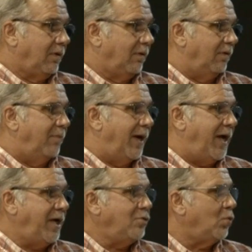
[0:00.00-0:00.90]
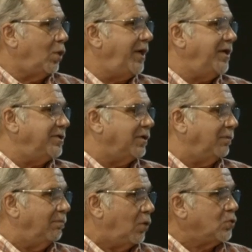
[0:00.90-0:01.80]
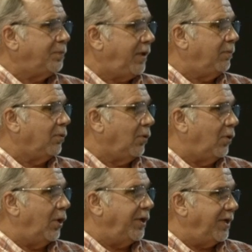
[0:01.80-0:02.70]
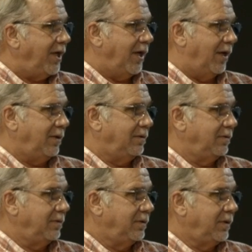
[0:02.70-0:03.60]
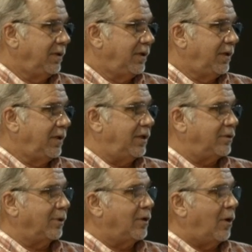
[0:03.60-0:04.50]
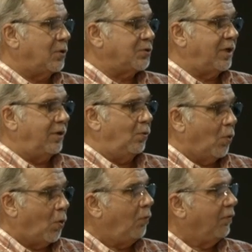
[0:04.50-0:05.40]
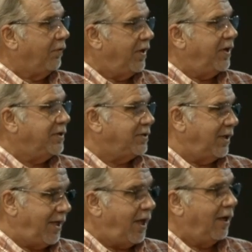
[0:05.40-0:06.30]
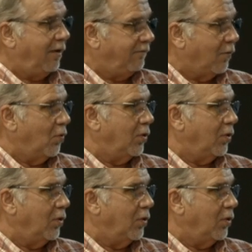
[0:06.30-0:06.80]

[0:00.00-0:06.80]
the main reason most people are in debt is because they want things they can't afford.